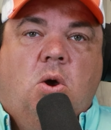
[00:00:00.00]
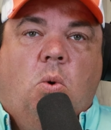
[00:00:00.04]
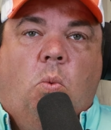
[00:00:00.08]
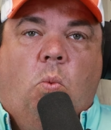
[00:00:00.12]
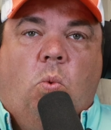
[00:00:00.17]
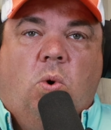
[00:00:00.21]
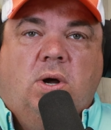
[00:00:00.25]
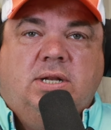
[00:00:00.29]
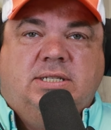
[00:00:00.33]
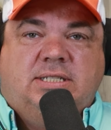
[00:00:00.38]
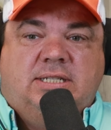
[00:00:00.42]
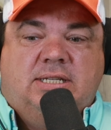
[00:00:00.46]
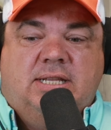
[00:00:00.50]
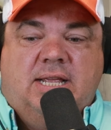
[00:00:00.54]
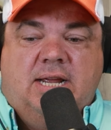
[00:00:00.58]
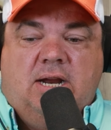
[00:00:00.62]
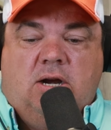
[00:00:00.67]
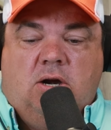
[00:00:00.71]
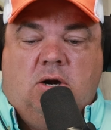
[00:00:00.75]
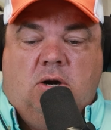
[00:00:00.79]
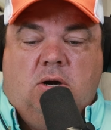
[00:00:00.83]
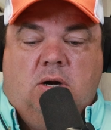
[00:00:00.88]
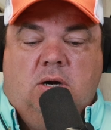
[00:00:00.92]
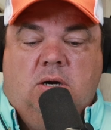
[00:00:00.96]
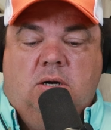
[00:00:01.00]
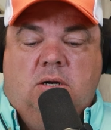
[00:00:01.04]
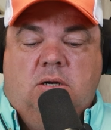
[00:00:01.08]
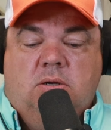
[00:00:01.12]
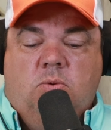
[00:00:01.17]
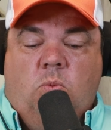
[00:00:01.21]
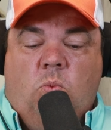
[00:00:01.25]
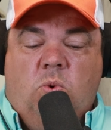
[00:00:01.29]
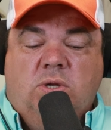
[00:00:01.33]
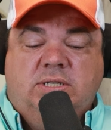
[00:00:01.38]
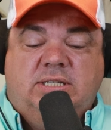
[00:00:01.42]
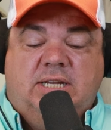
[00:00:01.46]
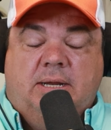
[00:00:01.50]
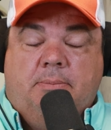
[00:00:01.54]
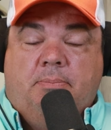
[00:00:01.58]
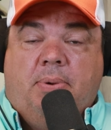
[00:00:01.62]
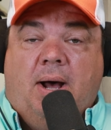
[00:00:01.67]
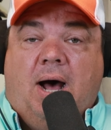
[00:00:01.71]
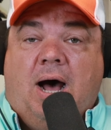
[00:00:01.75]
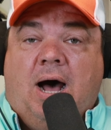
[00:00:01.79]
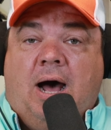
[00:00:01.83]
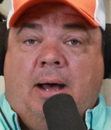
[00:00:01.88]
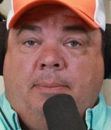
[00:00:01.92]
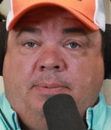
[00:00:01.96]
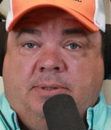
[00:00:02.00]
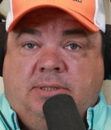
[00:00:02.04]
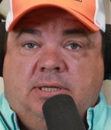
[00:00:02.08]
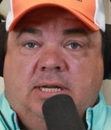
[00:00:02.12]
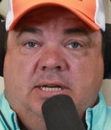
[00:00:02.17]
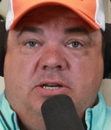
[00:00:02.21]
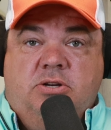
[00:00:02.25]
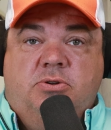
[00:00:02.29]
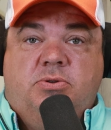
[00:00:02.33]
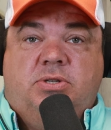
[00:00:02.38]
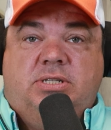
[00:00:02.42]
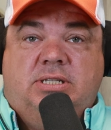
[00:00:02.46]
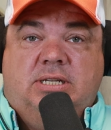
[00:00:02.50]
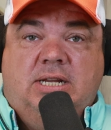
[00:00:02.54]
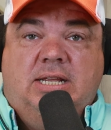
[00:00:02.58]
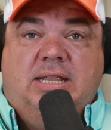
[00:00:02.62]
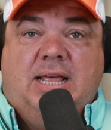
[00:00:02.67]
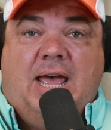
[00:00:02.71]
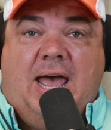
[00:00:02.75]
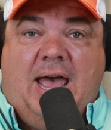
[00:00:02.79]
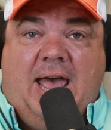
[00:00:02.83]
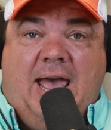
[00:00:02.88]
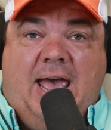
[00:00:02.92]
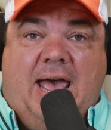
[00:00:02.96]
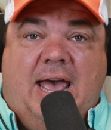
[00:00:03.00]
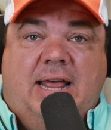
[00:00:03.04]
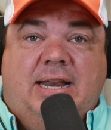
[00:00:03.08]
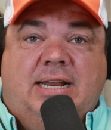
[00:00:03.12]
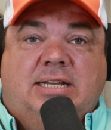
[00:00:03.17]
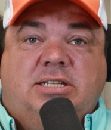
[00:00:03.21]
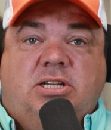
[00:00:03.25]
once they're once it pops and you see the ad,